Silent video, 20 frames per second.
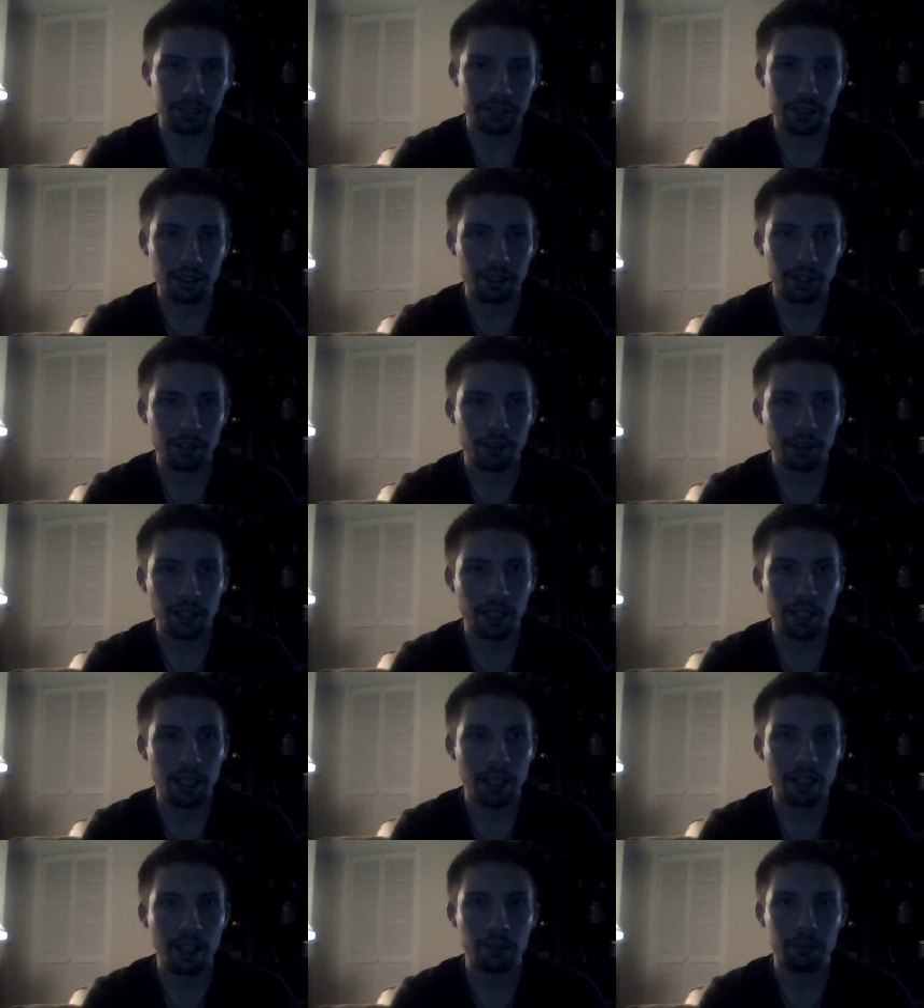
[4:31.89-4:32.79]
So,
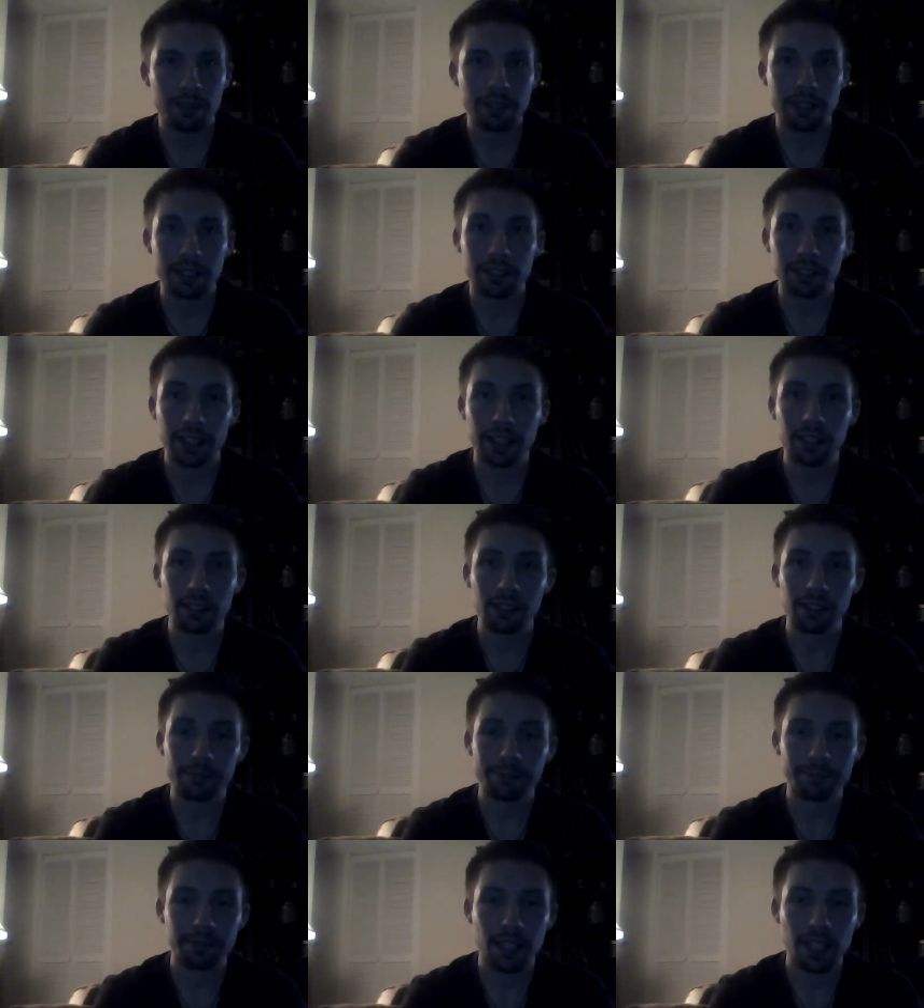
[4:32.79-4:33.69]
until
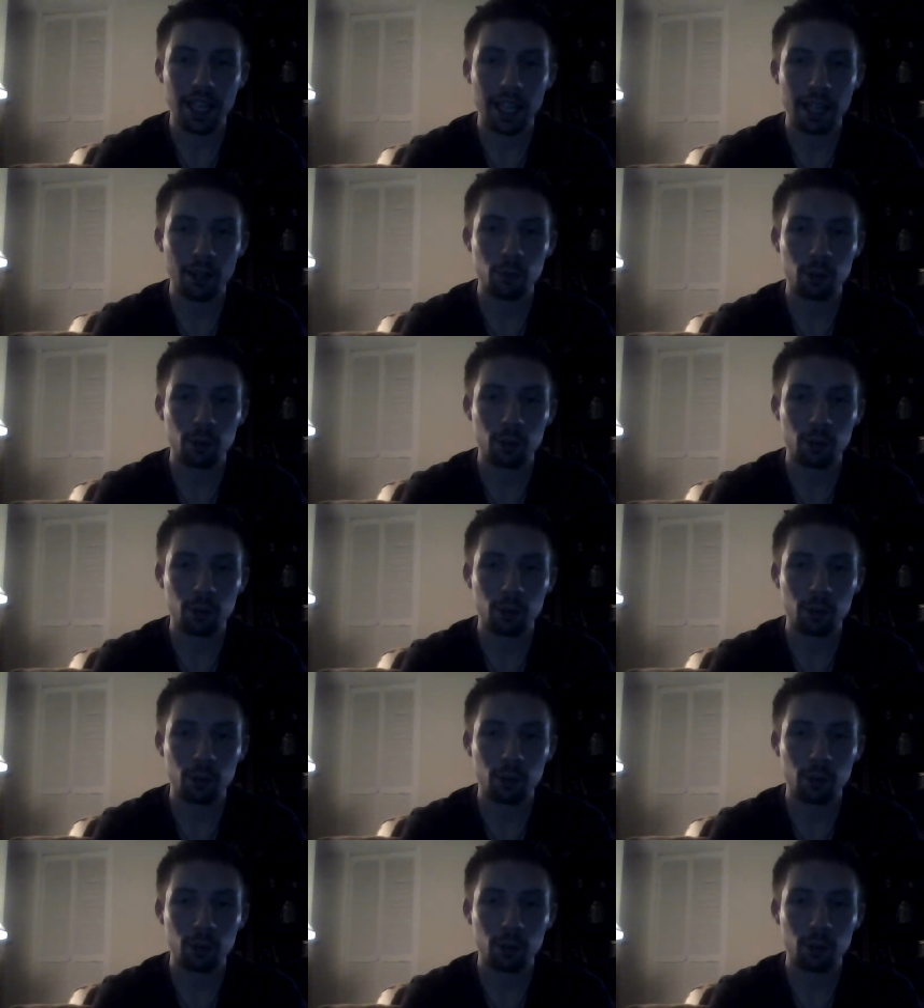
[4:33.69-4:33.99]
later, I